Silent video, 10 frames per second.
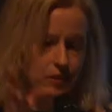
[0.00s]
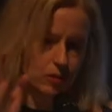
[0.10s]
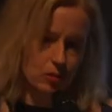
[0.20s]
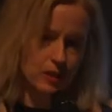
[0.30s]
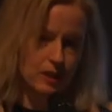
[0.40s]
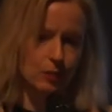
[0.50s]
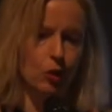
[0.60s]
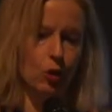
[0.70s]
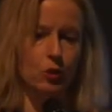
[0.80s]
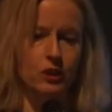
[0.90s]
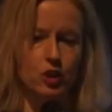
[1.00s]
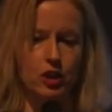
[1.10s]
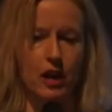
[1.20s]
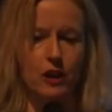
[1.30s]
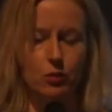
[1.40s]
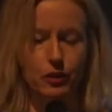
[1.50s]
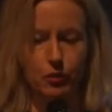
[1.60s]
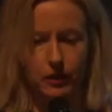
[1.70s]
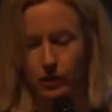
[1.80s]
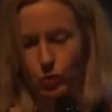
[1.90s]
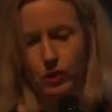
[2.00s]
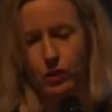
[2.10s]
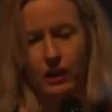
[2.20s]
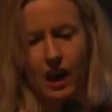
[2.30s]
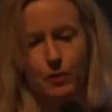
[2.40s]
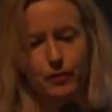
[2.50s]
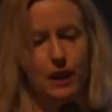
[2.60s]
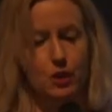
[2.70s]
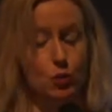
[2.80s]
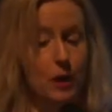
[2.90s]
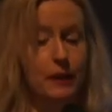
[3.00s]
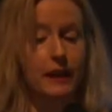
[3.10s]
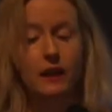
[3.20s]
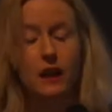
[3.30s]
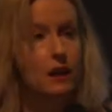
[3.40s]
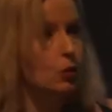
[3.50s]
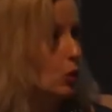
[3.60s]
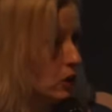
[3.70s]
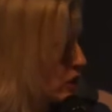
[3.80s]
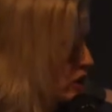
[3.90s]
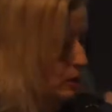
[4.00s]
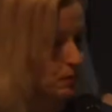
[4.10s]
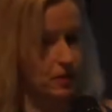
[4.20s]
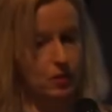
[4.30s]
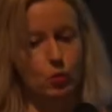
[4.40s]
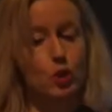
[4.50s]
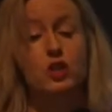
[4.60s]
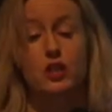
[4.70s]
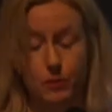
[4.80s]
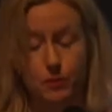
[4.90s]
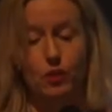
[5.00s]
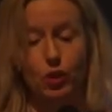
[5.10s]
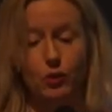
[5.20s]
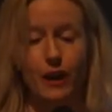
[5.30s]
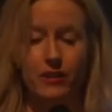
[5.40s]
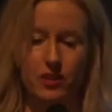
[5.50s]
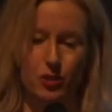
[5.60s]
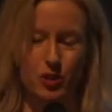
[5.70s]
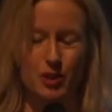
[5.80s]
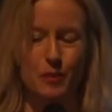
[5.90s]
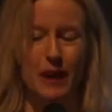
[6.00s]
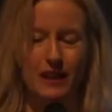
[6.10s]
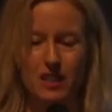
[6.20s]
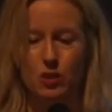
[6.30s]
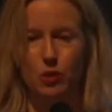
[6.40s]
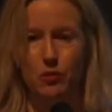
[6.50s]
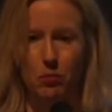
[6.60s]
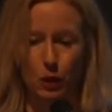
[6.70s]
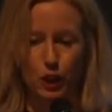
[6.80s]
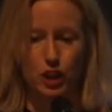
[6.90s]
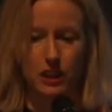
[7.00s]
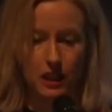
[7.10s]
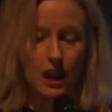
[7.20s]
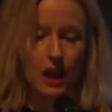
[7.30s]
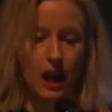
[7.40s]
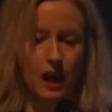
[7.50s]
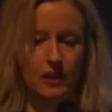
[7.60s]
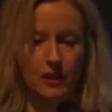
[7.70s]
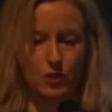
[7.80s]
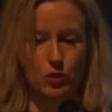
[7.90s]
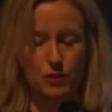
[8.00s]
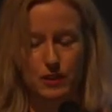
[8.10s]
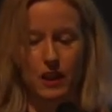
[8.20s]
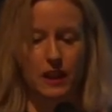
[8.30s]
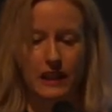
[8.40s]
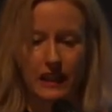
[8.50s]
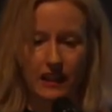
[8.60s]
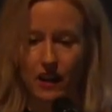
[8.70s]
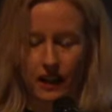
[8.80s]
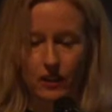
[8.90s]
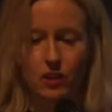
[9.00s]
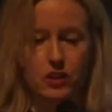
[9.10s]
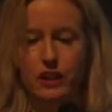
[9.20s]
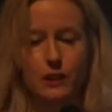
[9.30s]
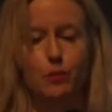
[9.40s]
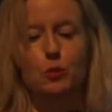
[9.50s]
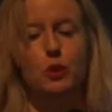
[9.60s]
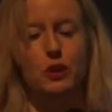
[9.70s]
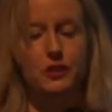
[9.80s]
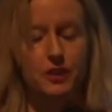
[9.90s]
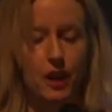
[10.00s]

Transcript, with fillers: There was this small wooden shed with you know camouflage webbing, wooden chips, wood chips all around it. Sort of smelt sort of mulchy and, and sort of slightly like the deep woods.